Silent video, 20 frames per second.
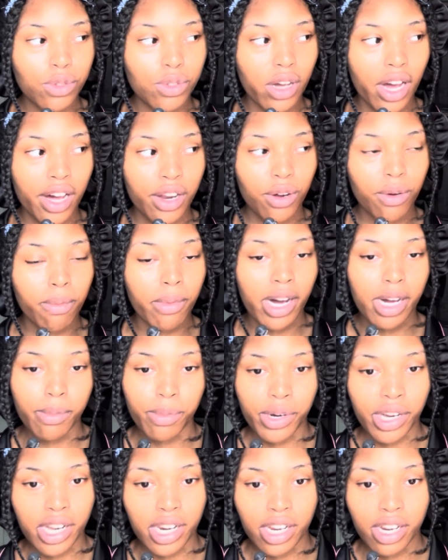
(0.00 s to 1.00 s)
So I don't mind
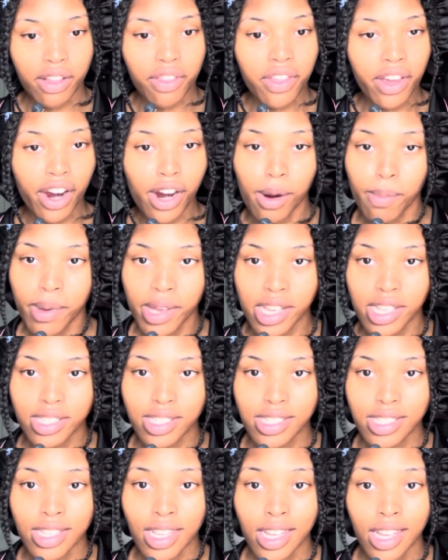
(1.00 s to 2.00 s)
bringing in a
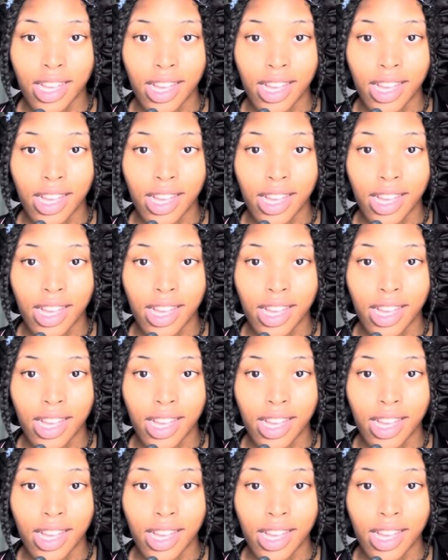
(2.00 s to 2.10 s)
therapist.